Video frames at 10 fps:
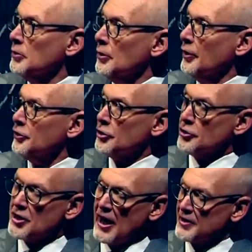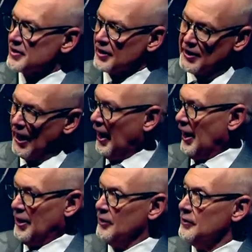And the church has to
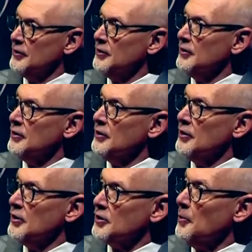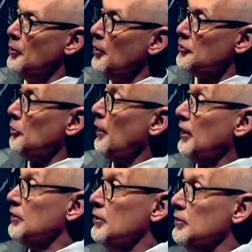die to be
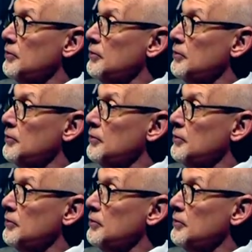resurrected.